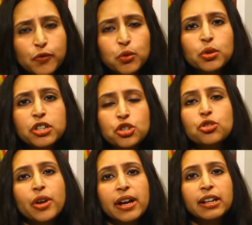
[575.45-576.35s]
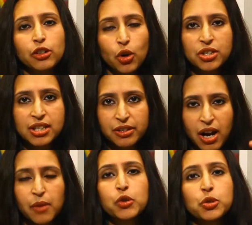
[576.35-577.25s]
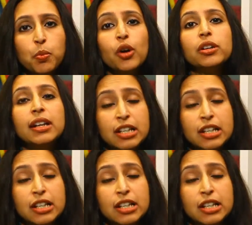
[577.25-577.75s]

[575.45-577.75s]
foolish to try and endorse that Ram was born